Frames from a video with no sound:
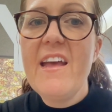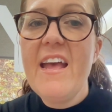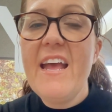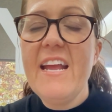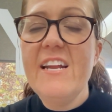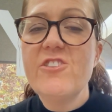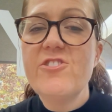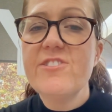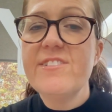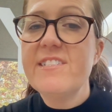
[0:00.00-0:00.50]

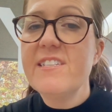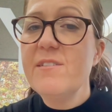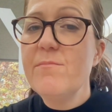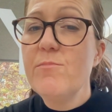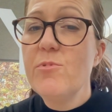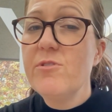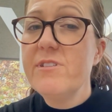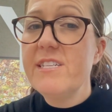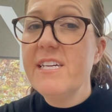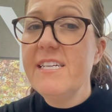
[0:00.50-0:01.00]
Interested in
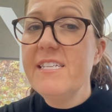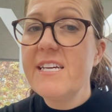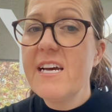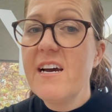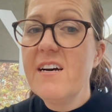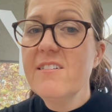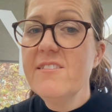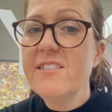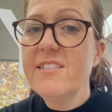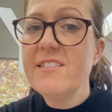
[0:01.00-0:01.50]
more
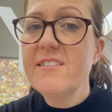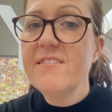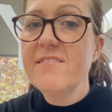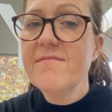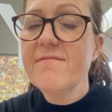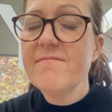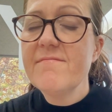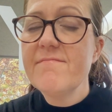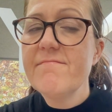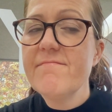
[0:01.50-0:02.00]
details?
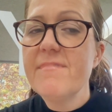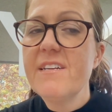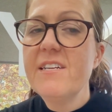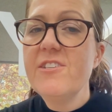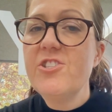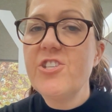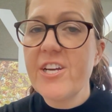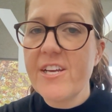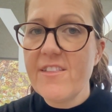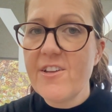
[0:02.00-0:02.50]

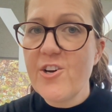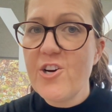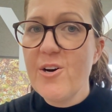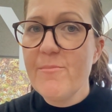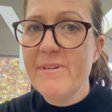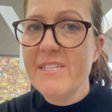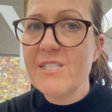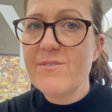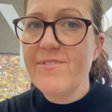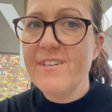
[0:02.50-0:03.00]
Check the
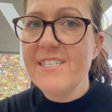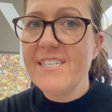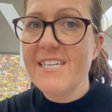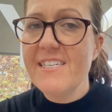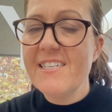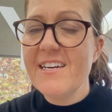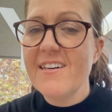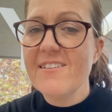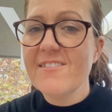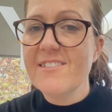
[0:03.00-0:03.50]
comments for
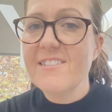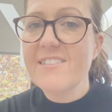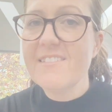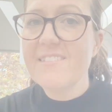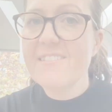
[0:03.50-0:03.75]
details.